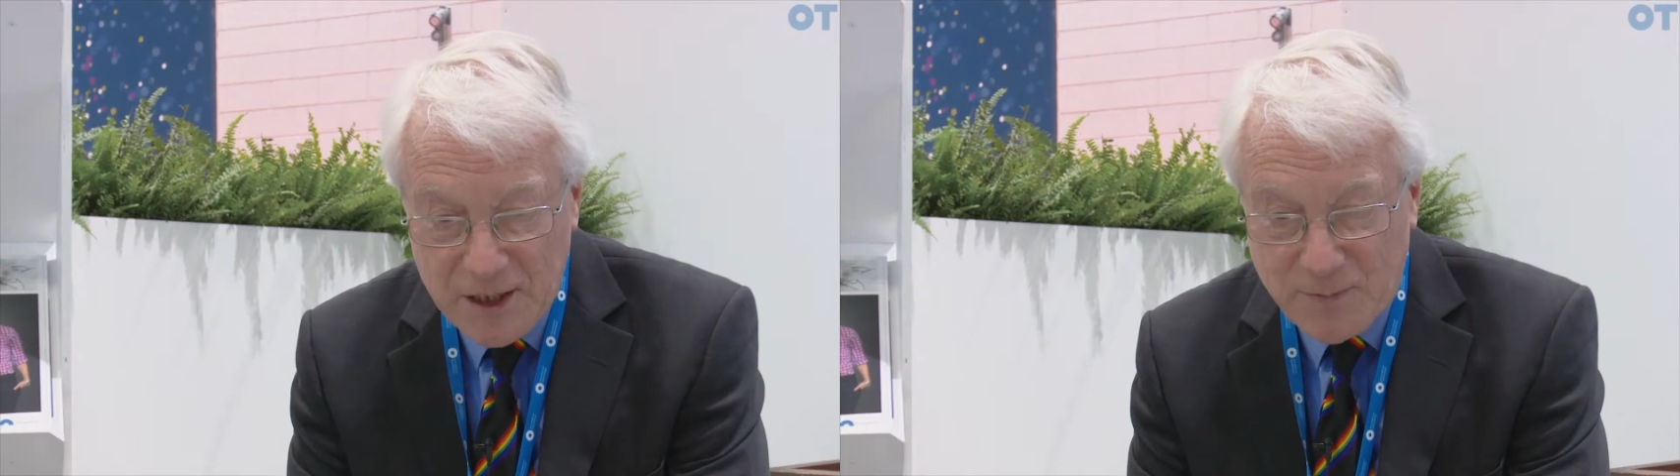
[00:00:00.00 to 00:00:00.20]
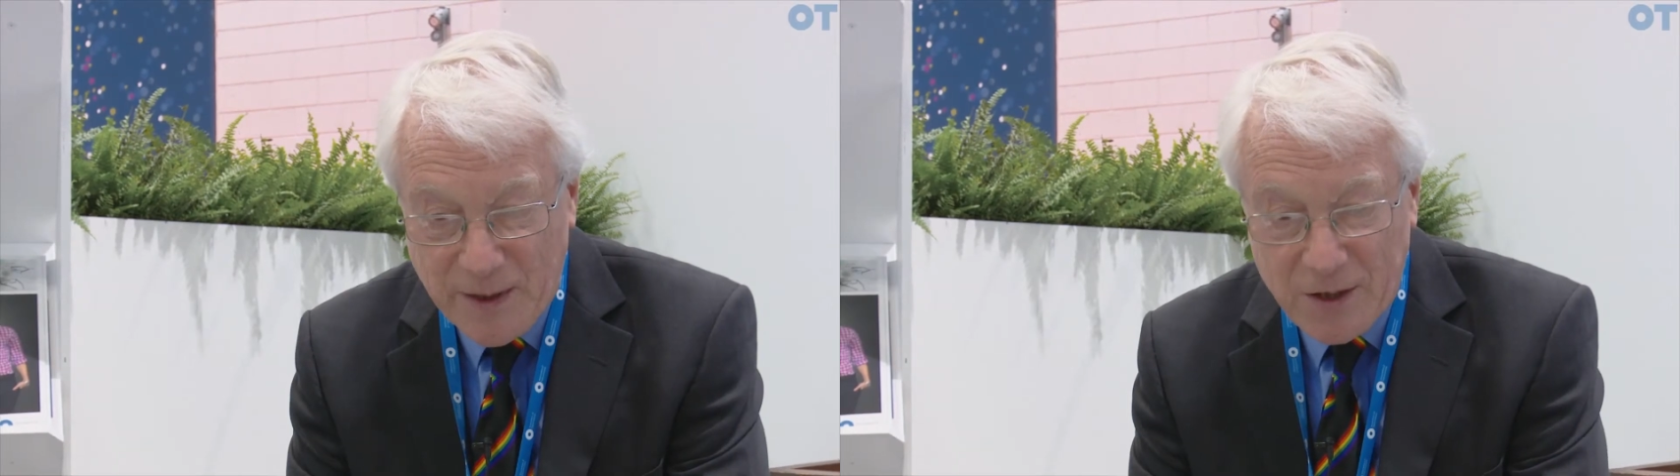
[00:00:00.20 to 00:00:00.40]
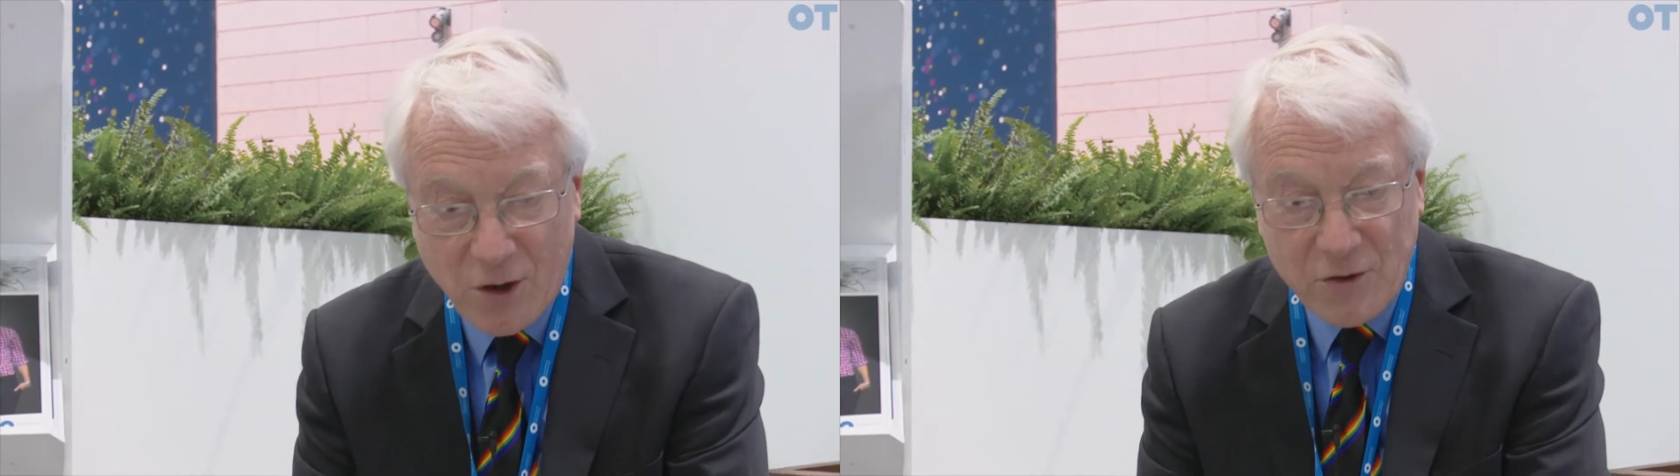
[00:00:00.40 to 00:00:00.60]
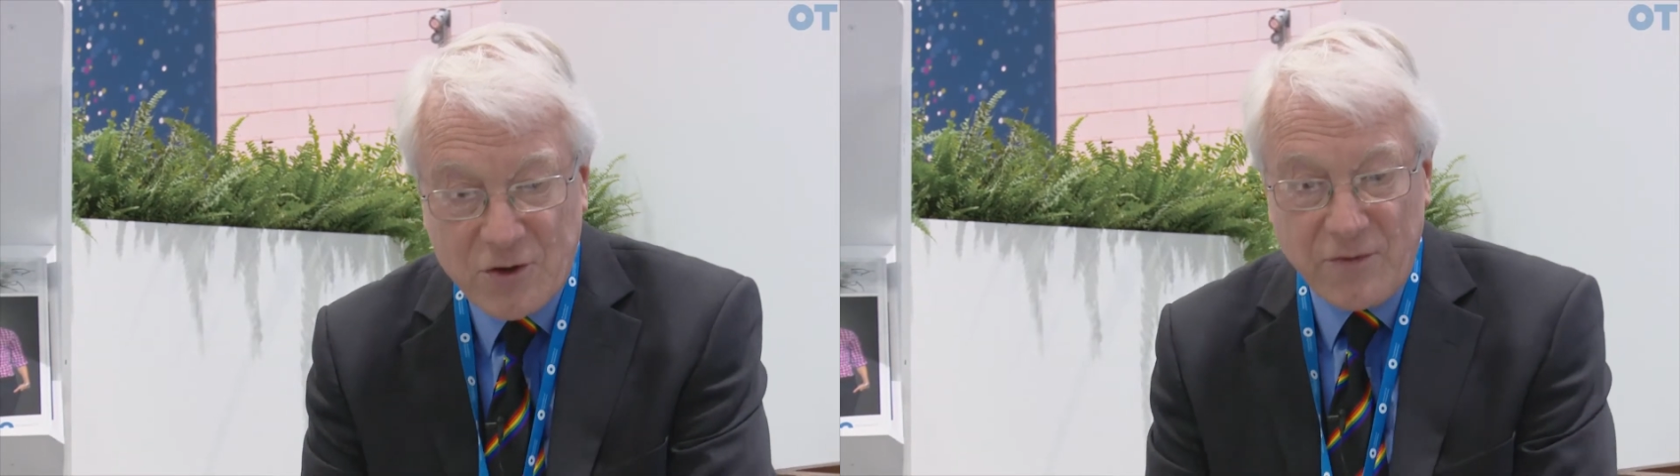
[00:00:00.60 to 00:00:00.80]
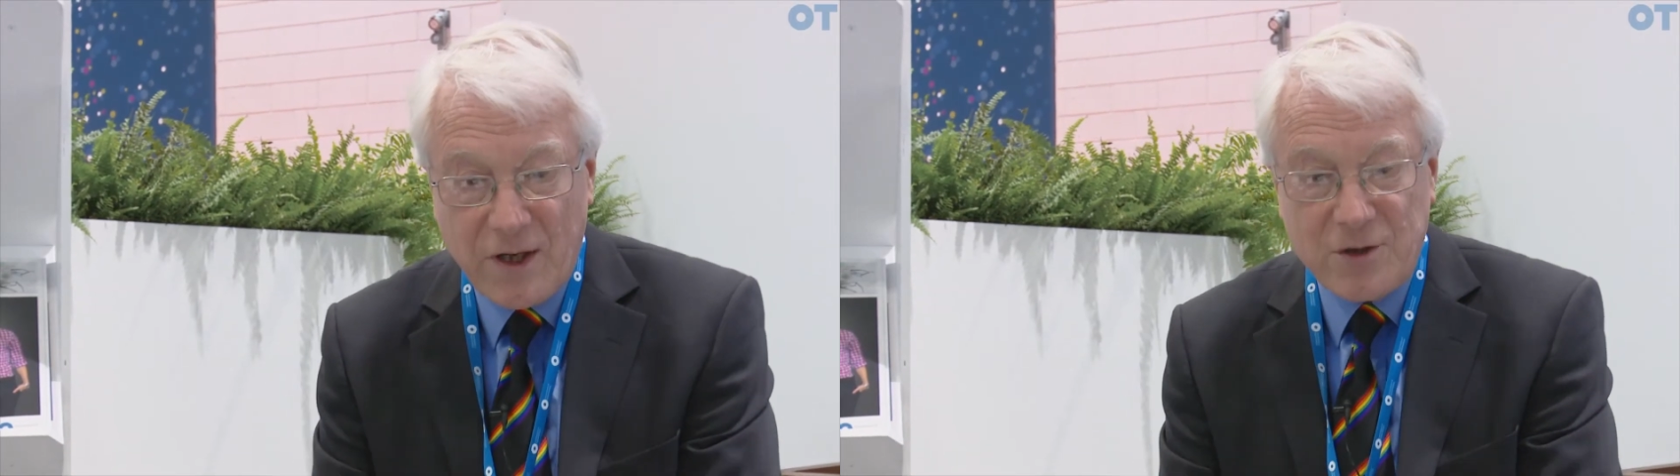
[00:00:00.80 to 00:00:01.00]
It's been
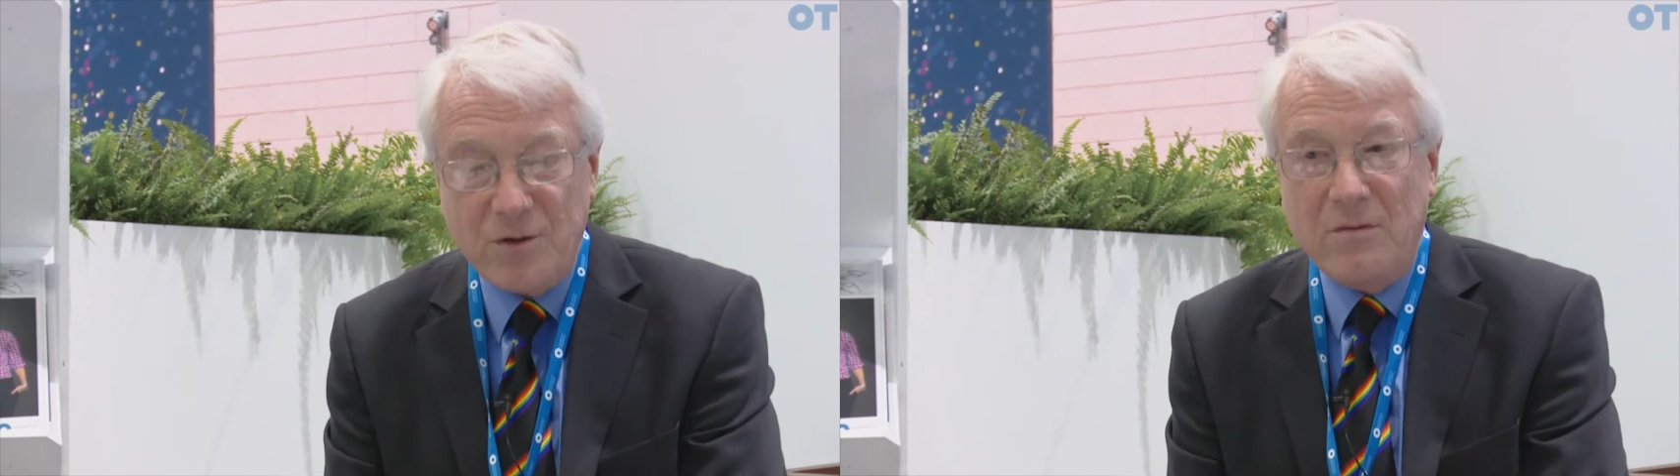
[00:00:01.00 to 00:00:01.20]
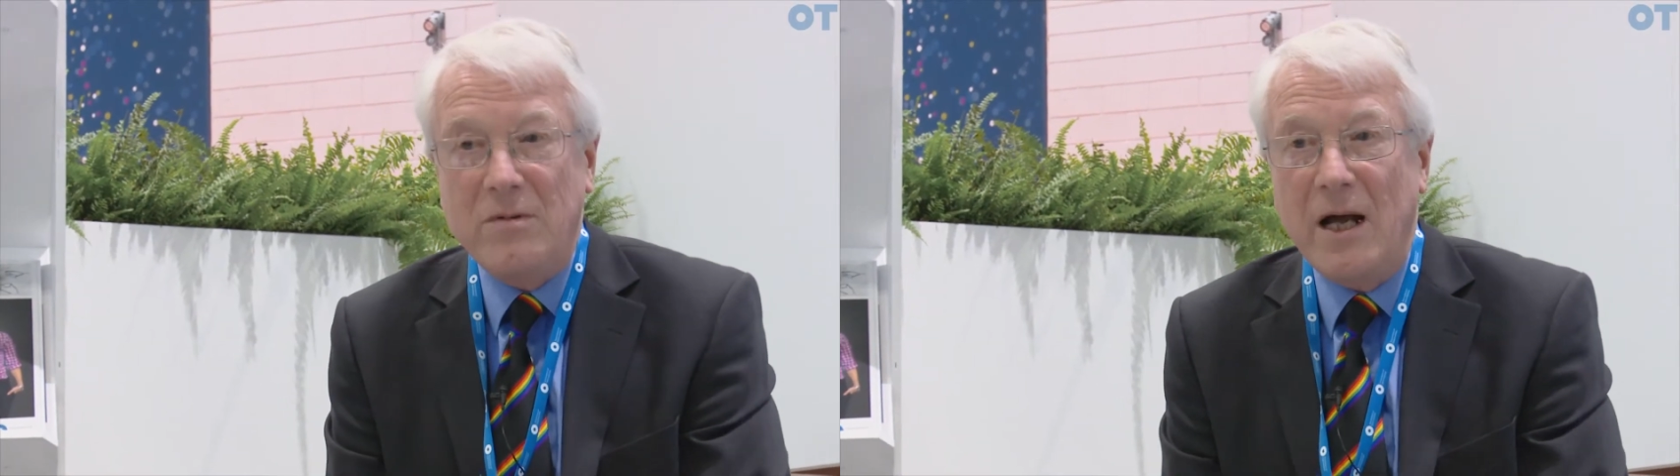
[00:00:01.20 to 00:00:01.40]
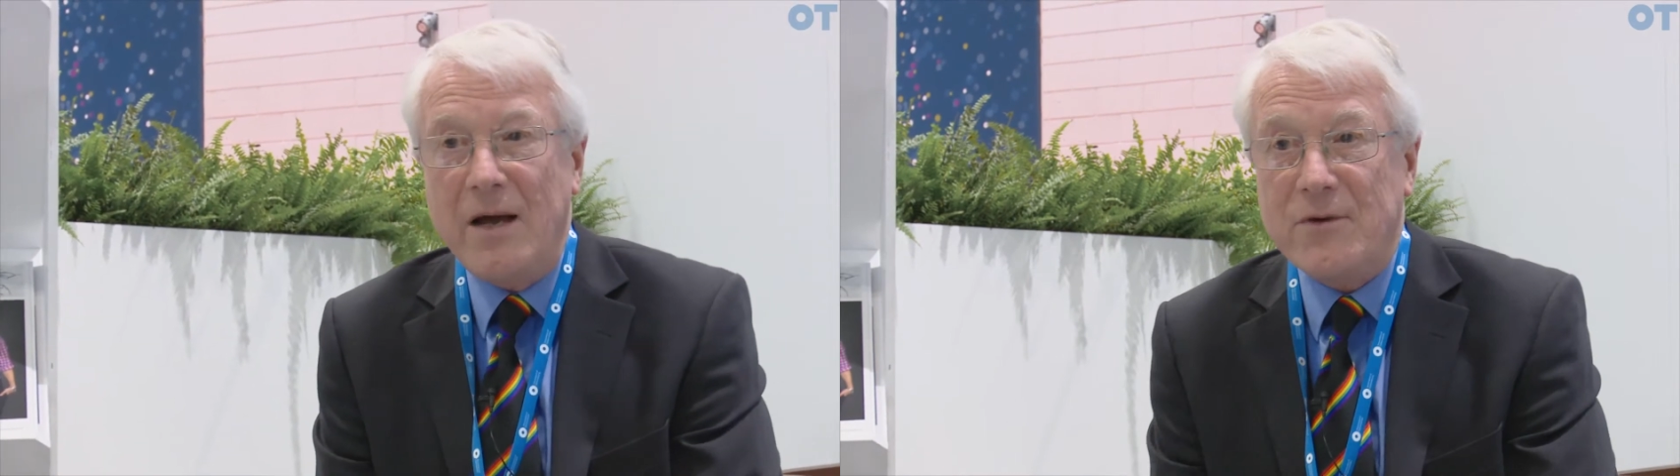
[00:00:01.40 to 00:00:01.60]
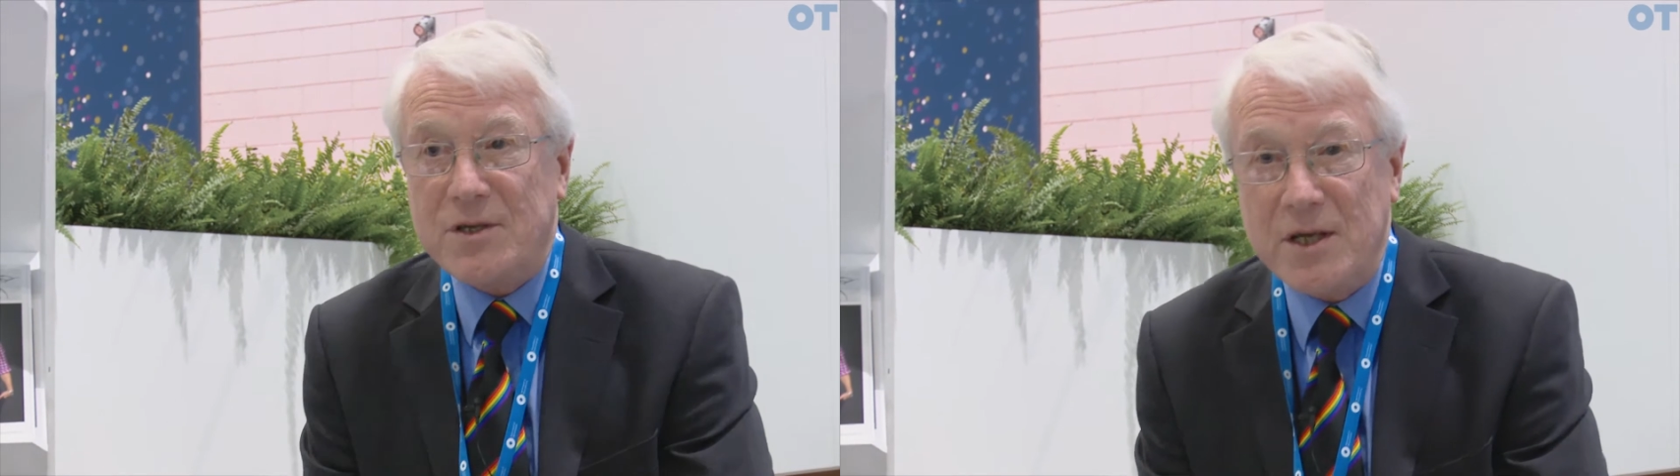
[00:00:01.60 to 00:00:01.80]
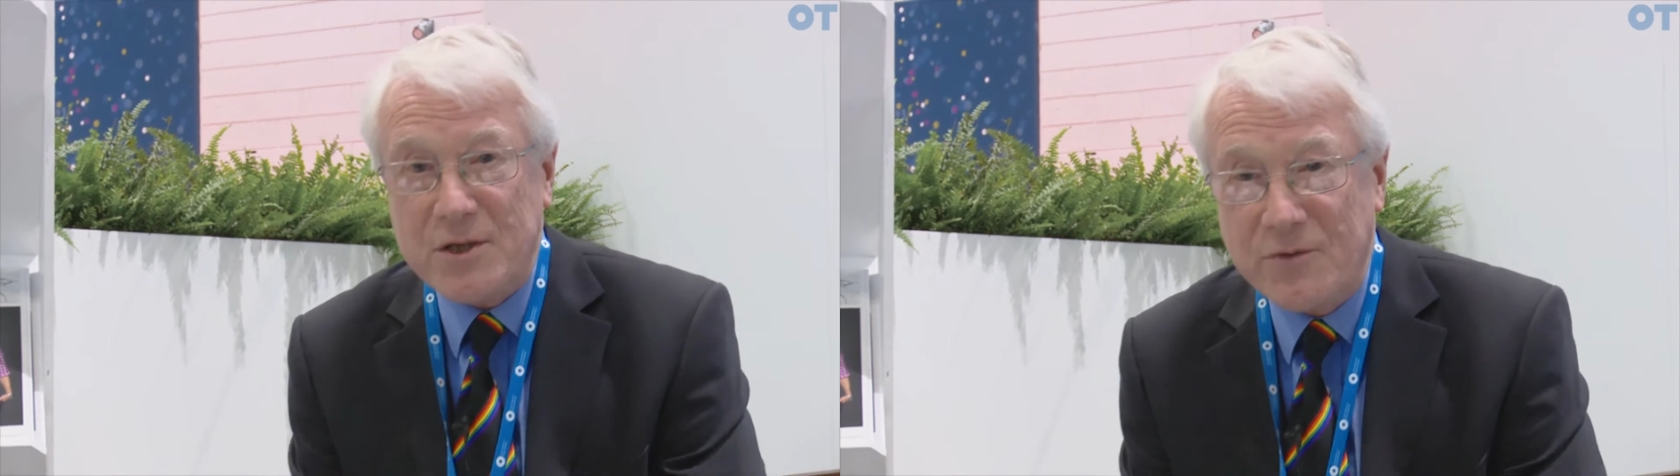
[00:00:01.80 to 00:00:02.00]
controversial ever
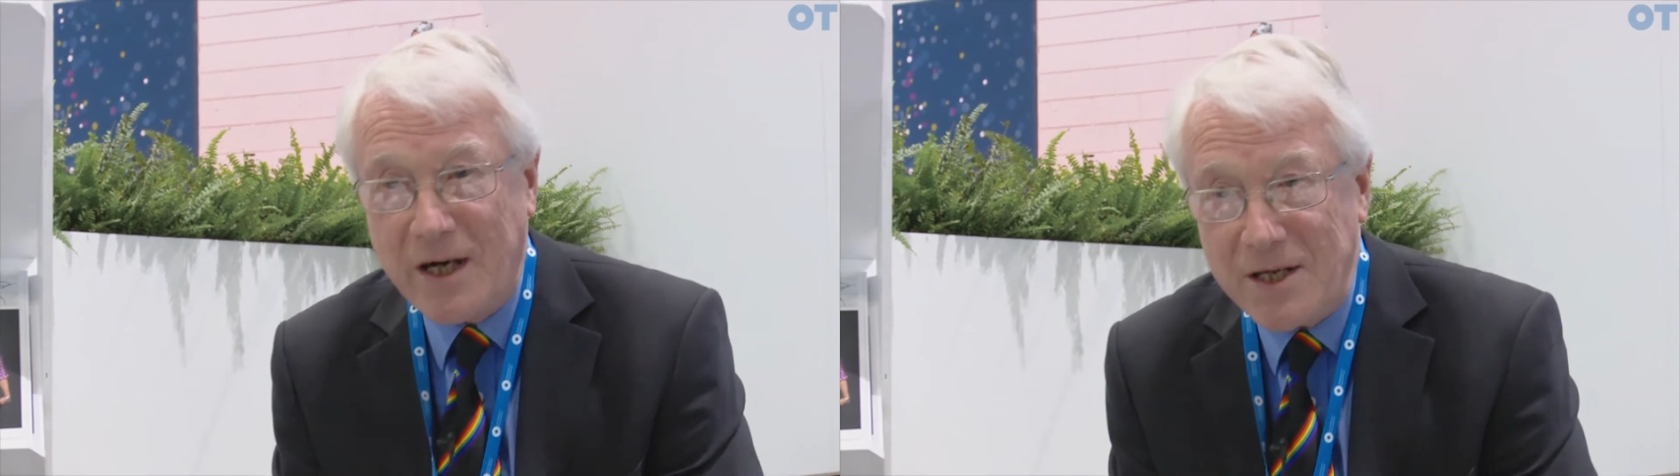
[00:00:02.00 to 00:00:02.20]
since, really.